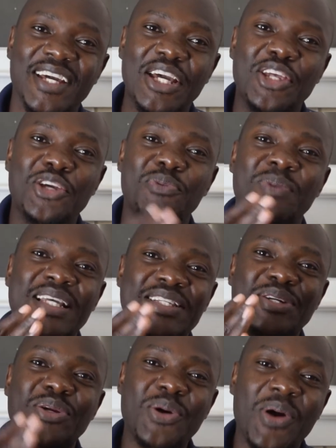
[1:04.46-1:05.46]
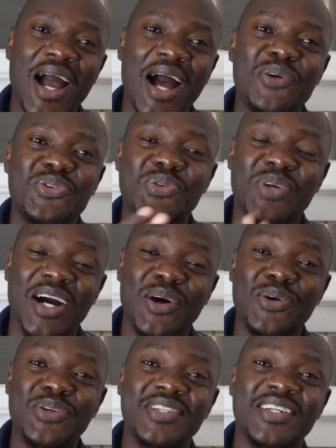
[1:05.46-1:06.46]
you must know how to
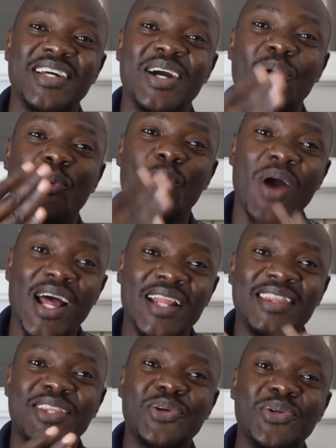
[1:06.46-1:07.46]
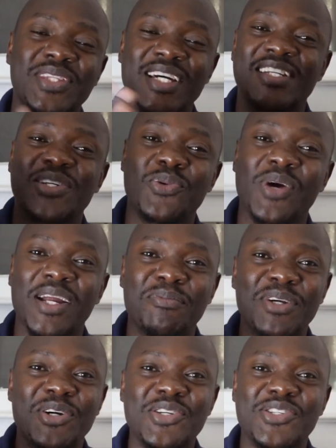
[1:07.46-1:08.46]
count 1 through 31
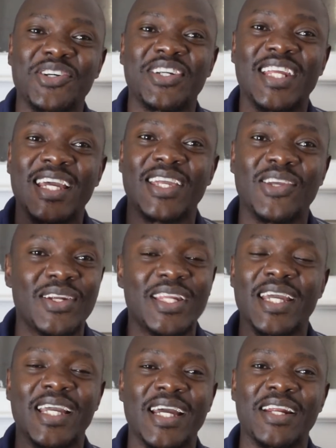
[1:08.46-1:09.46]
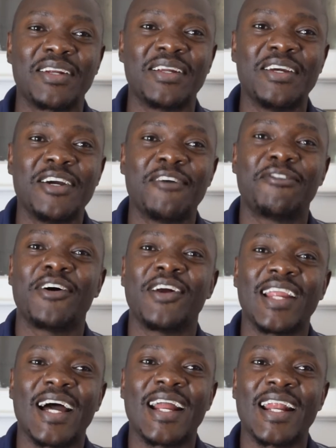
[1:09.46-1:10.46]
because your day can
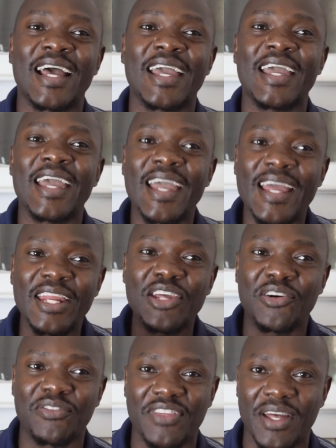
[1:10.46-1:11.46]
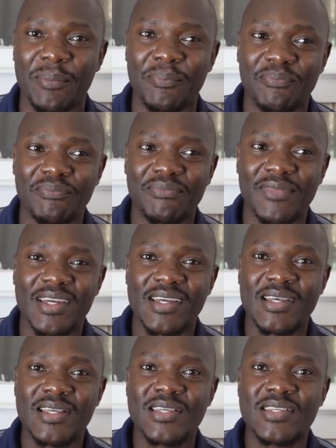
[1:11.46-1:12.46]
fall under any of them.
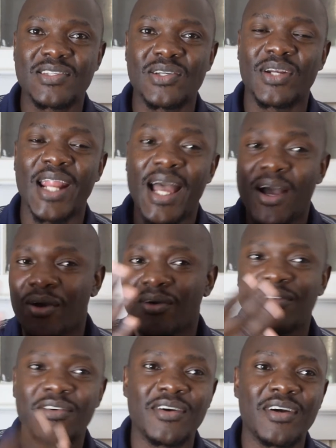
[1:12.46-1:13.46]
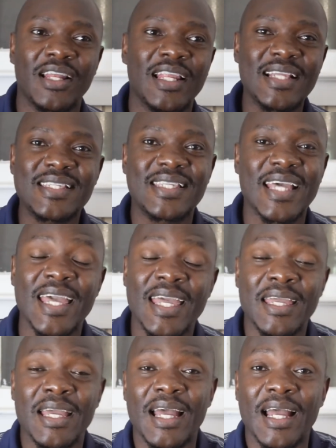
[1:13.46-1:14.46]
So now, let's
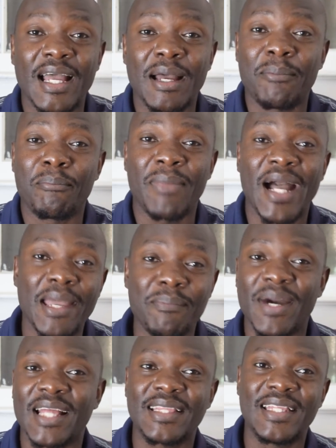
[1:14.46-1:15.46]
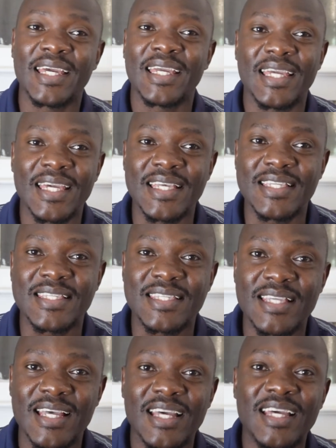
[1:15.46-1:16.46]
say my birthday is
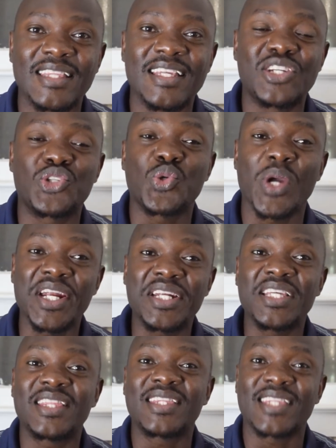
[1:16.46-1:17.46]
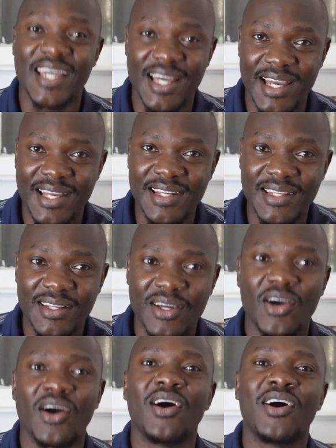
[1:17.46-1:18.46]
the 23rd
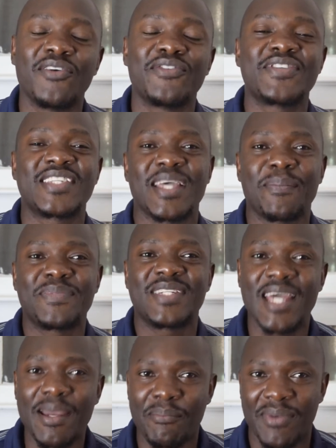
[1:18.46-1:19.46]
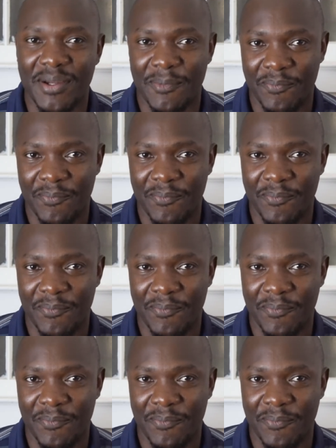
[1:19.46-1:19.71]
of September.